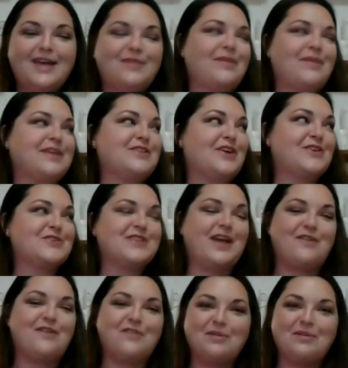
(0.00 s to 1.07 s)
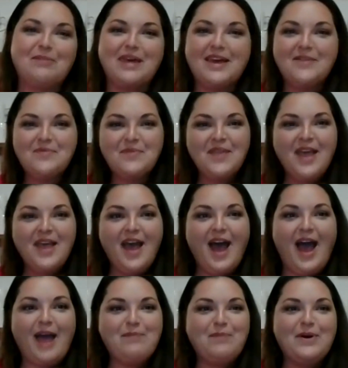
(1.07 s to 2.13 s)
my daughter's laughing at me.
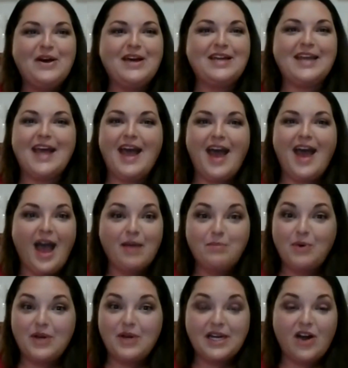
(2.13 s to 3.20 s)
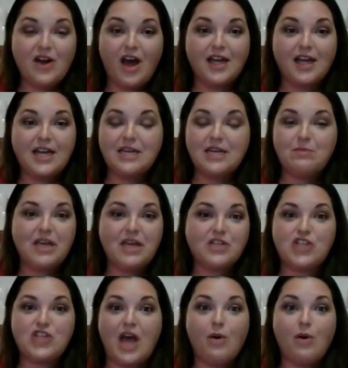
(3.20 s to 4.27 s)
I put it on in my
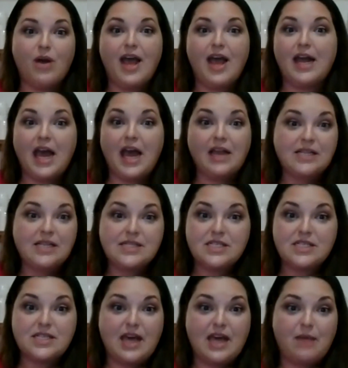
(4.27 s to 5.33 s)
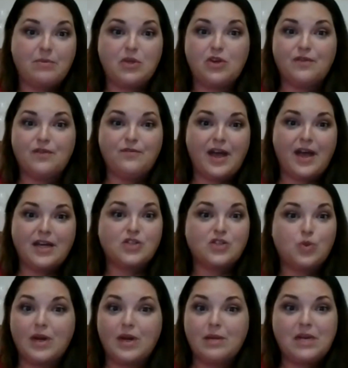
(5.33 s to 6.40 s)
shower and I listen to them. You can find a
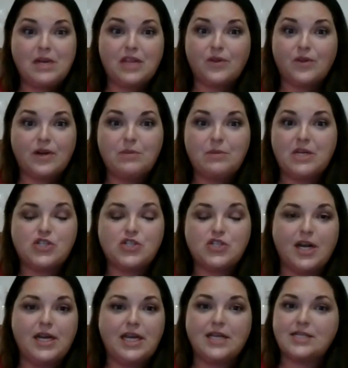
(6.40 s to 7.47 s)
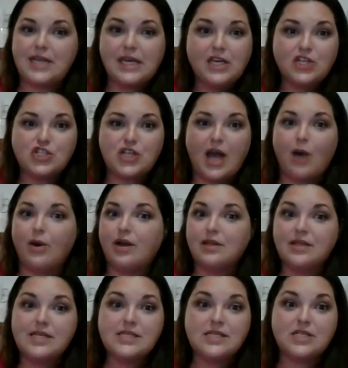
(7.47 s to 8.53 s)
20-minute, 30-minute training, take a shower and
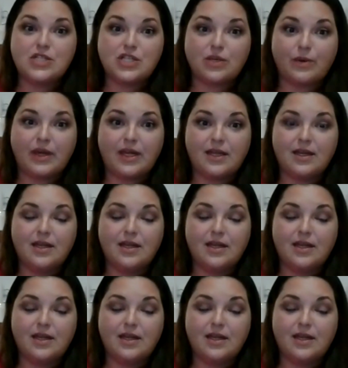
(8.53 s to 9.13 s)
listen to it.